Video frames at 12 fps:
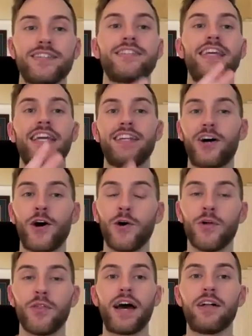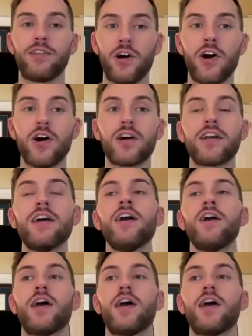state all that long.